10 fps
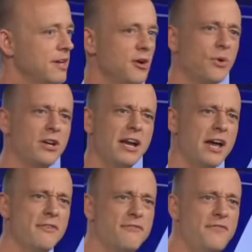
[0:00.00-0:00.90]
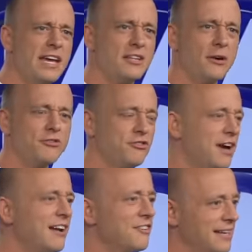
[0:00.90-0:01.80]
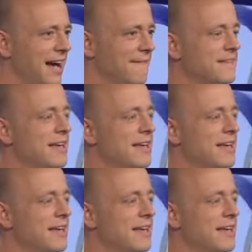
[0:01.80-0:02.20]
Well, you gotta have a fit, don't you, Josh? Yeah.